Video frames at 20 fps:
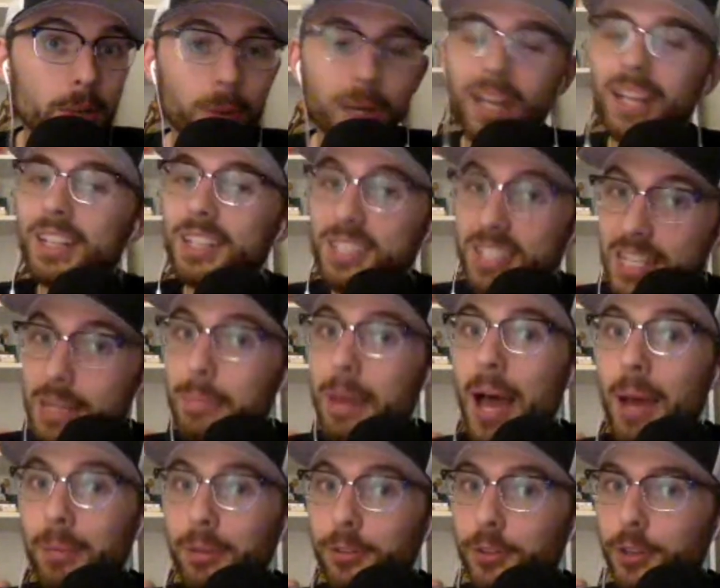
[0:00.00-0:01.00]
we're not going to see
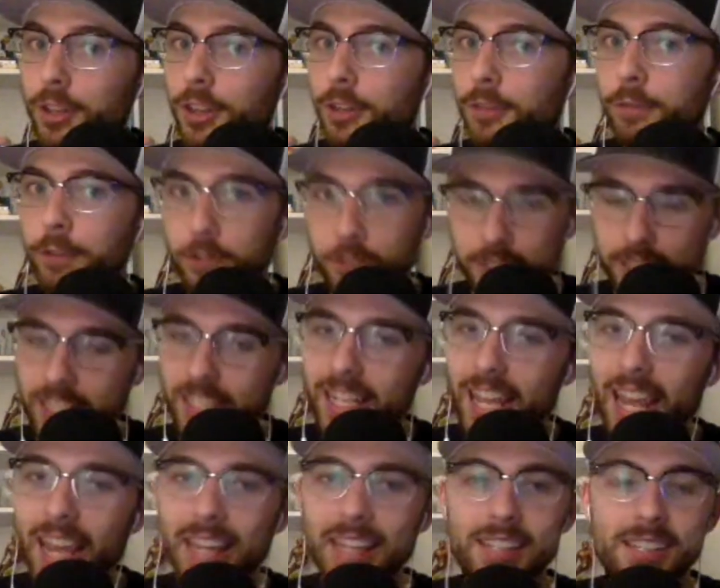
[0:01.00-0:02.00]
Bauman for another 15
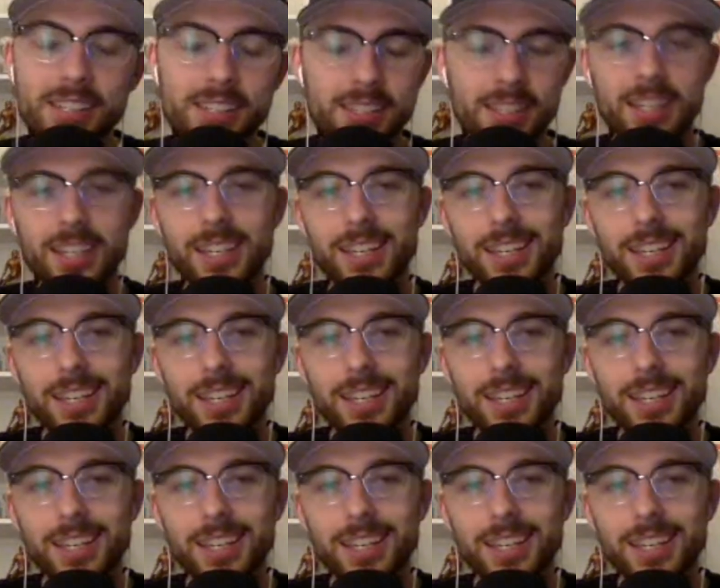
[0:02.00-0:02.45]
days.